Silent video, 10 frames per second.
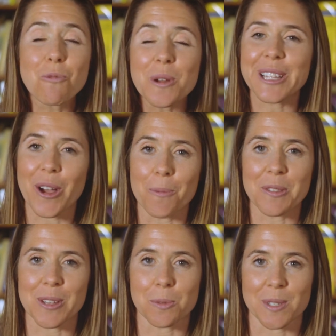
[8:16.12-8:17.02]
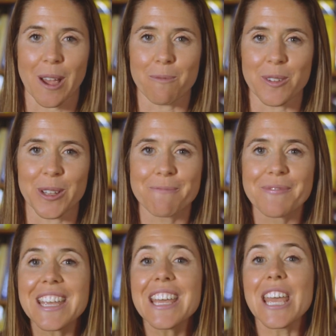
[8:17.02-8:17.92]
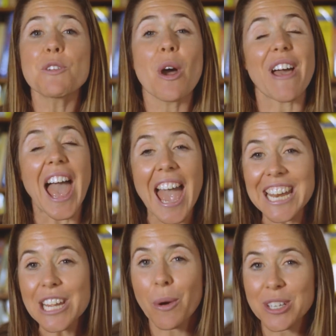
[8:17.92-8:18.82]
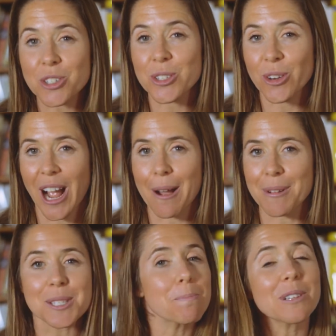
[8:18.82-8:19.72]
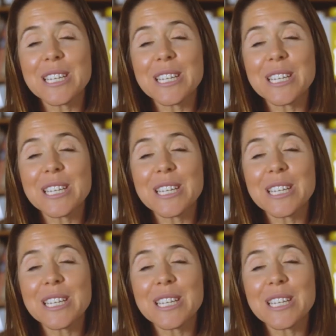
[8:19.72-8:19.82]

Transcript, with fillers: really hope that this was helpful. If you have any questions or comments,